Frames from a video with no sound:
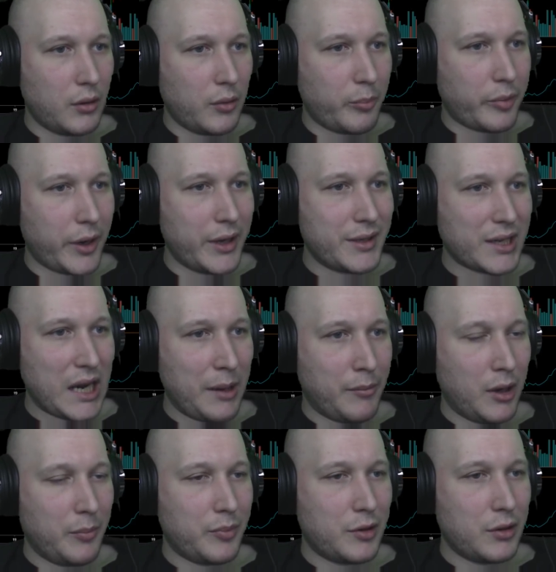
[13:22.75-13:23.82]
price came
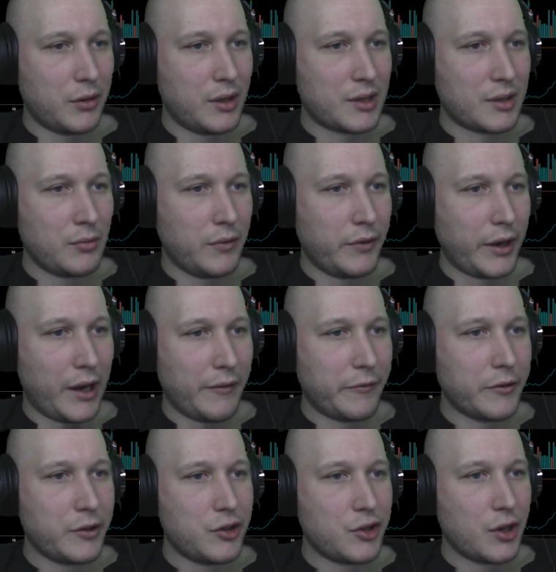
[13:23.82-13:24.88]
up to this moving
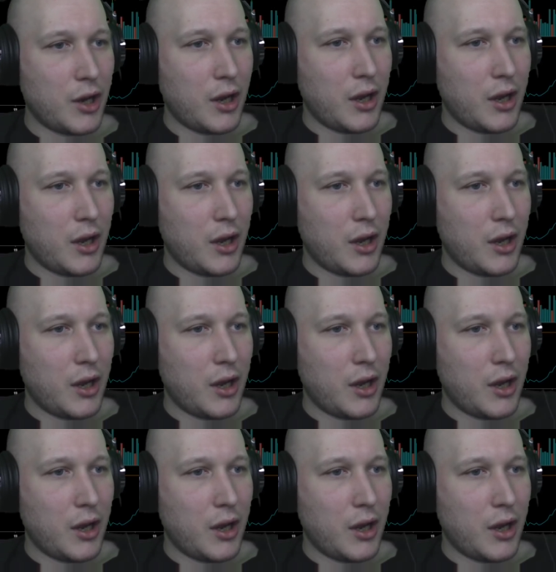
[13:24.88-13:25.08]
average,